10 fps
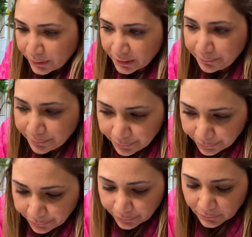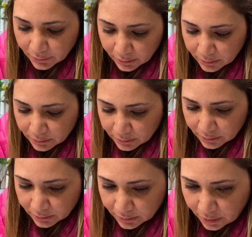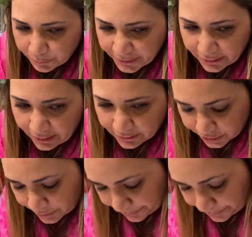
Okay. I'll pay cash.